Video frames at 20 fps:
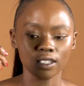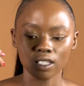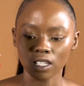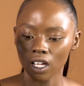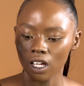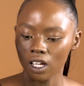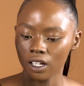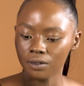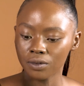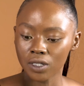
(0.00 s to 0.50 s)

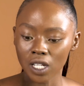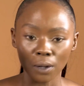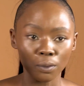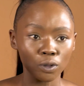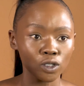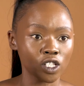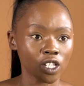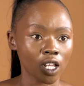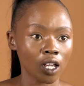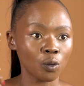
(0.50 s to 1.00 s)
a
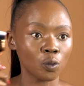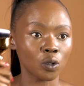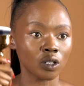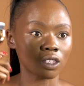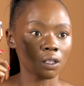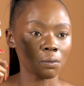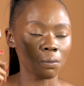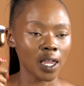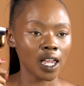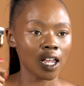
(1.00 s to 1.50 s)
double deal
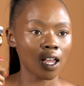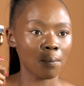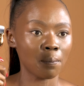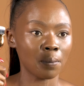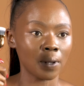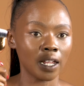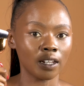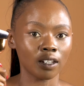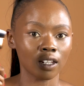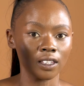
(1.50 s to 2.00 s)
with the makeup
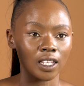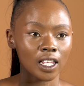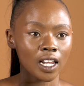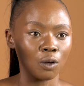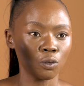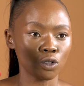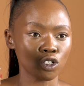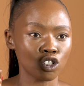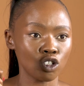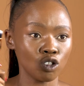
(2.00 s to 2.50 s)
blender that
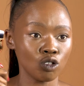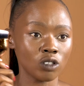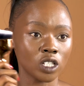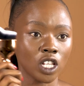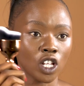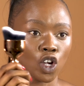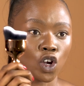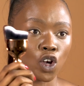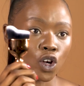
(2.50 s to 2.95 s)
I was using